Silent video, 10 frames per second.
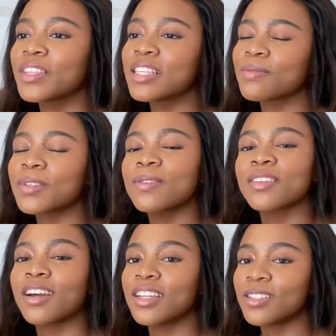sometimes the
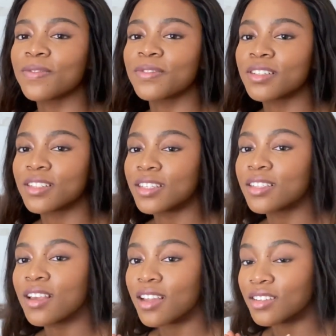idea of just a
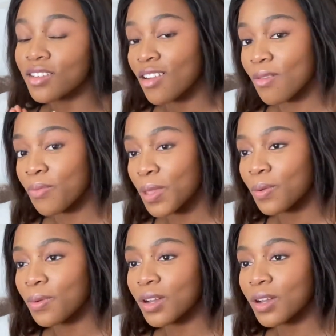certain group of people